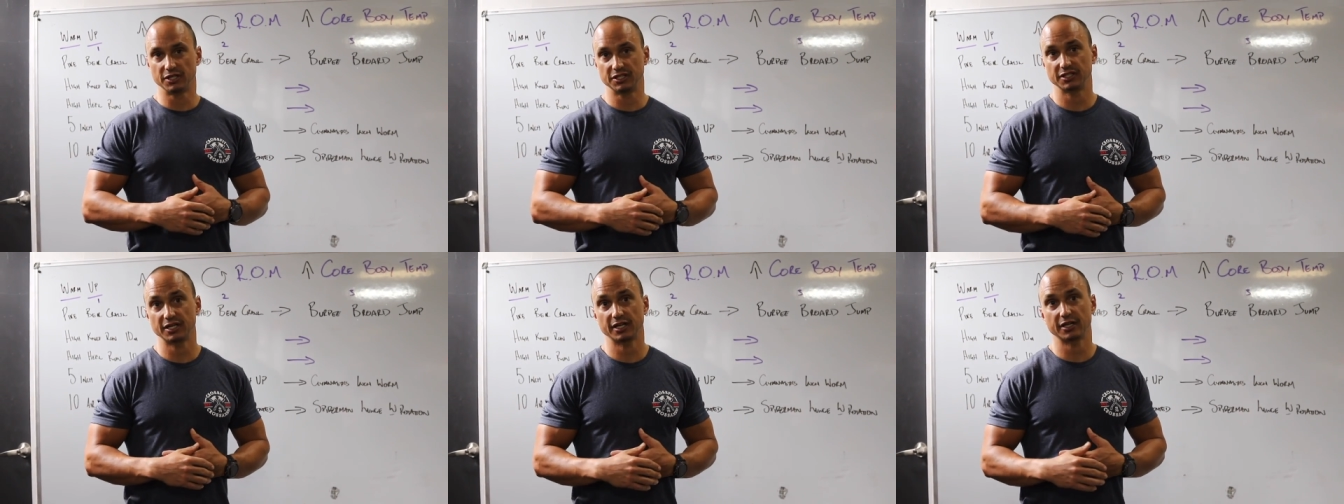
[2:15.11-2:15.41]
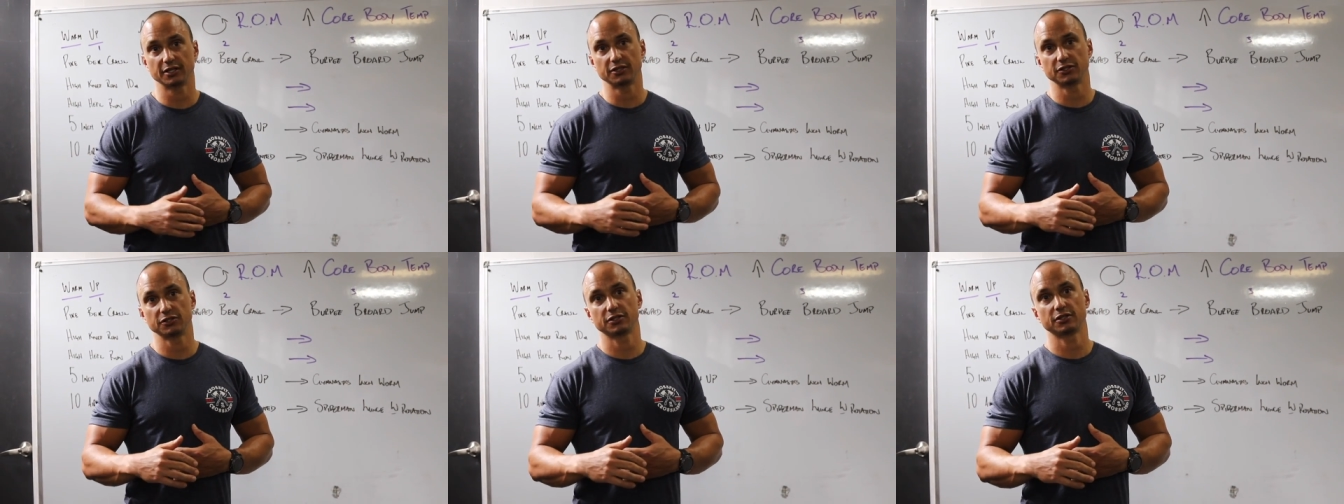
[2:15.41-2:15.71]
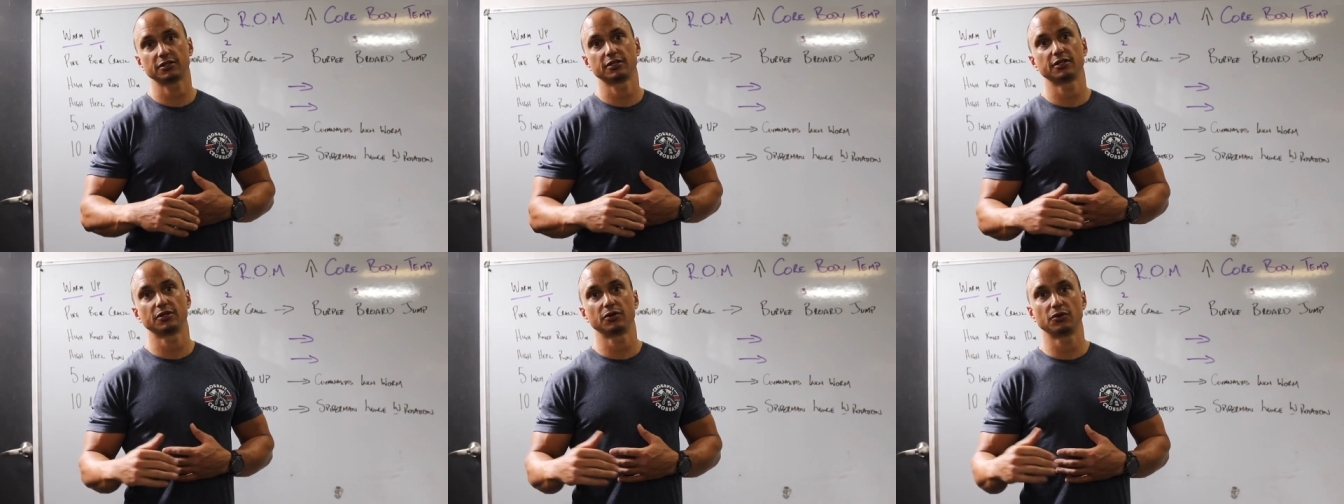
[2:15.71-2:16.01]
seconds,
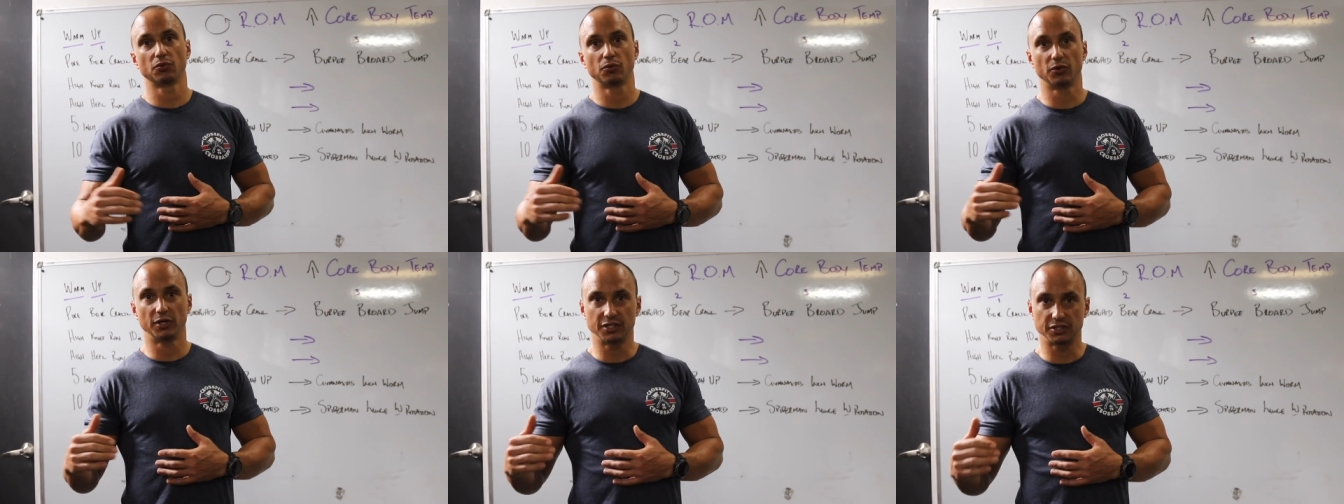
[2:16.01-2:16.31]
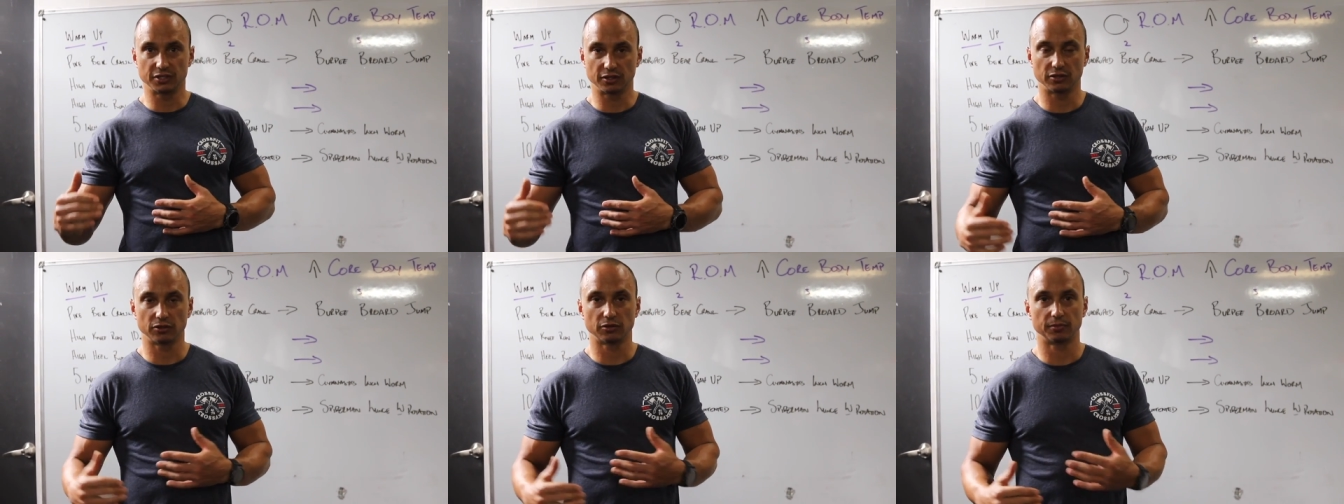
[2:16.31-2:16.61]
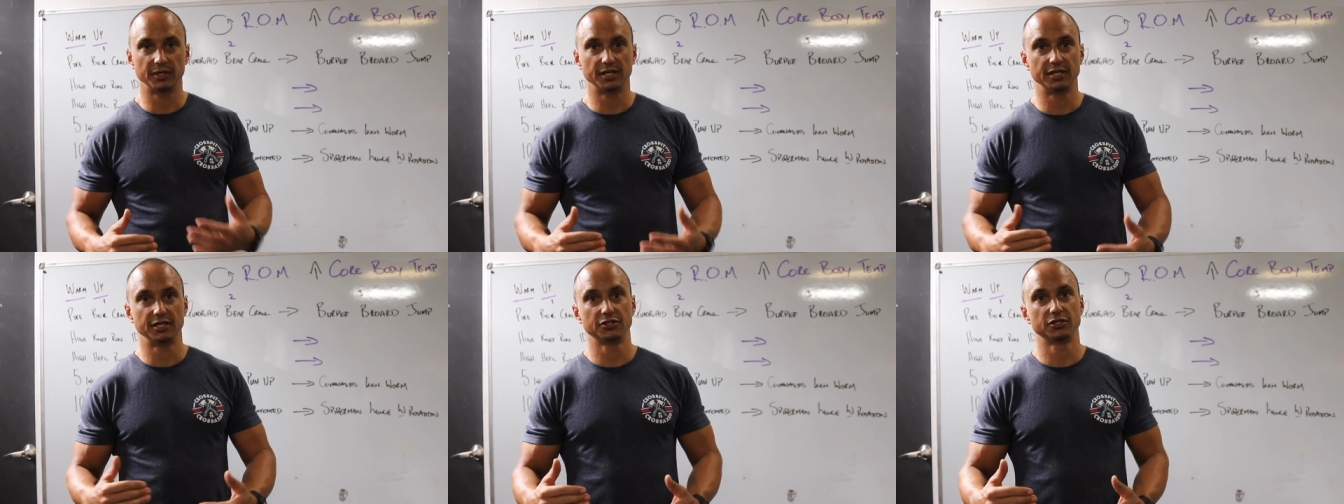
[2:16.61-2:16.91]
it's a little
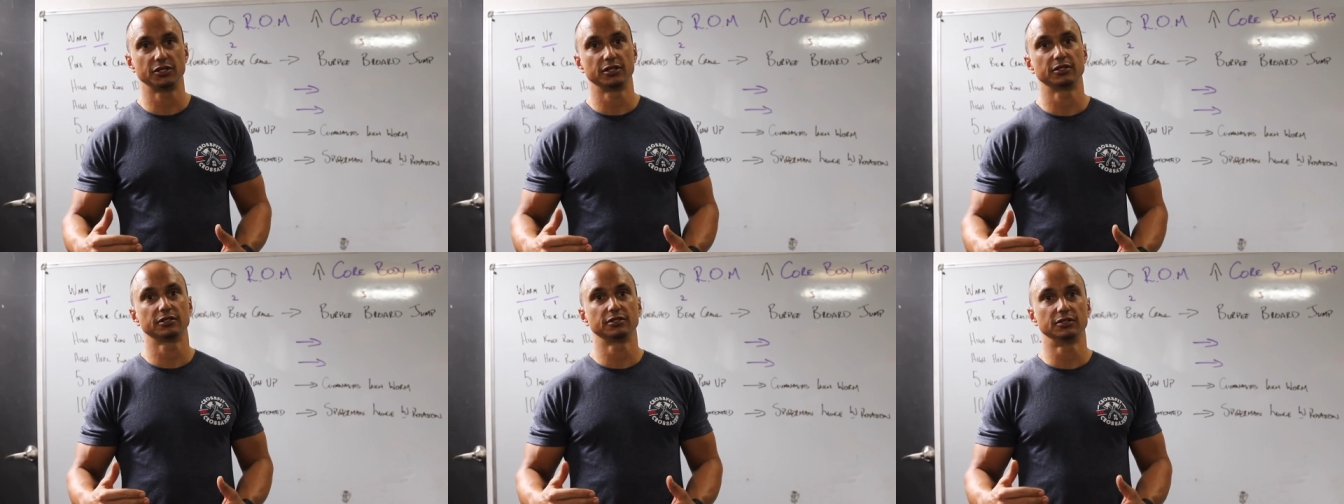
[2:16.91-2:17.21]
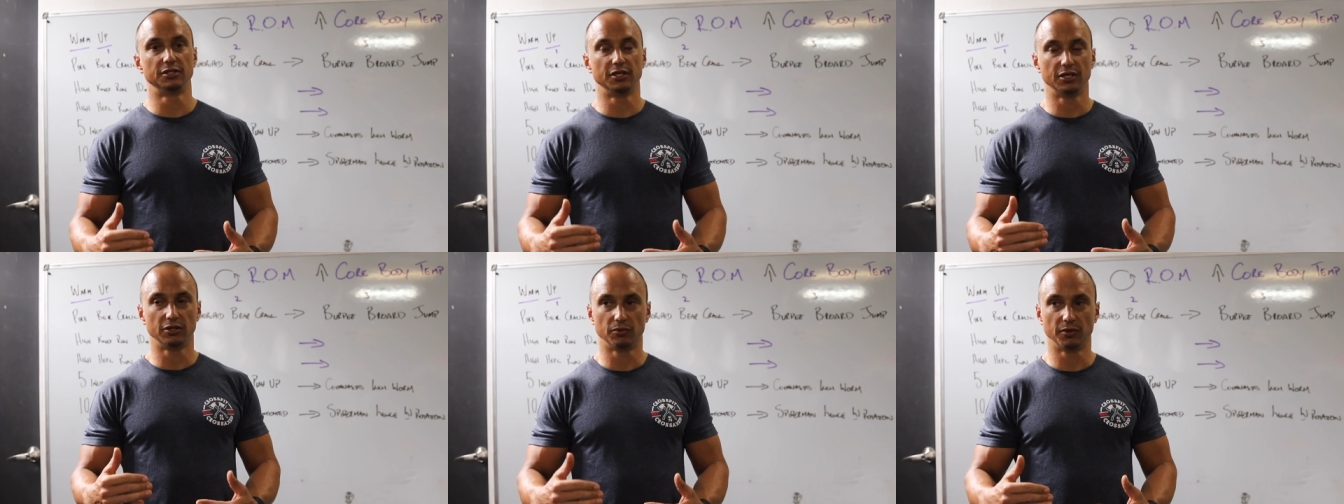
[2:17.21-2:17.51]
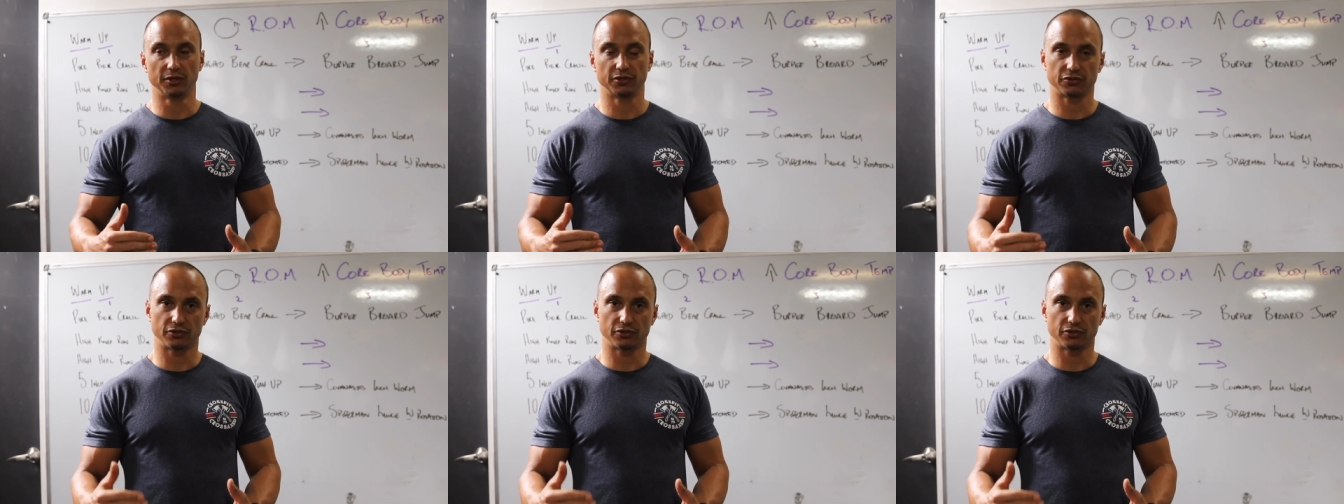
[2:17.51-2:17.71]
bit easier to deal with.